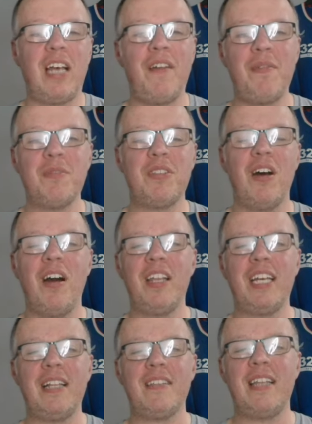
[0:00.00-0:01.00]
to have him
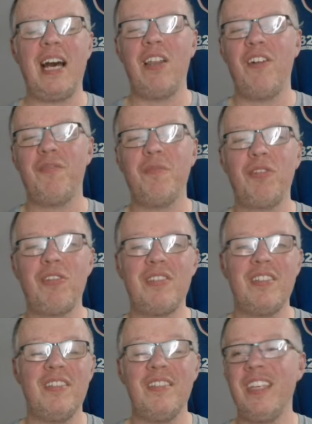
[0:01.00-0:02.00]
starting against that lot from across
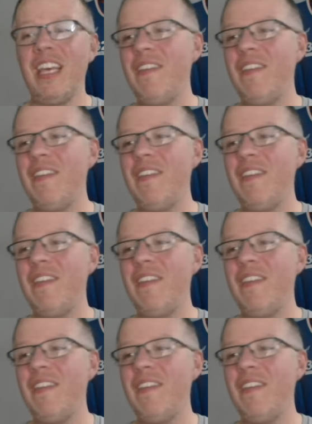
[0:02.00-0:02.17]
the city.